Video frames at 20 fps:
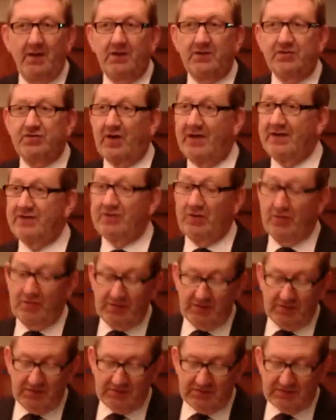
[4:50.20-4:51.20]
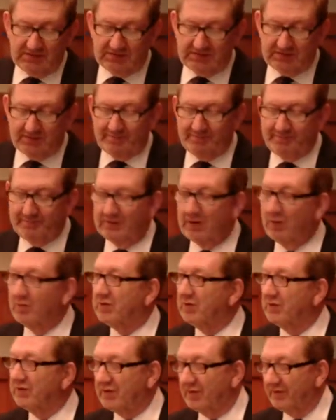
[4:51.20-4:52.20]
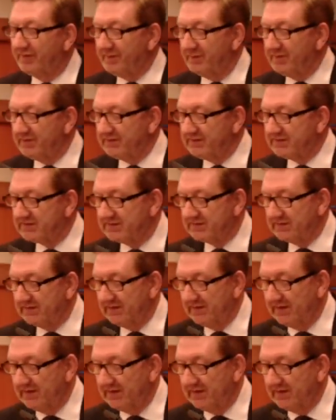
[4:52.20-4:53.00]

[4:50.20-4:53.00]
Trade unions, local governments,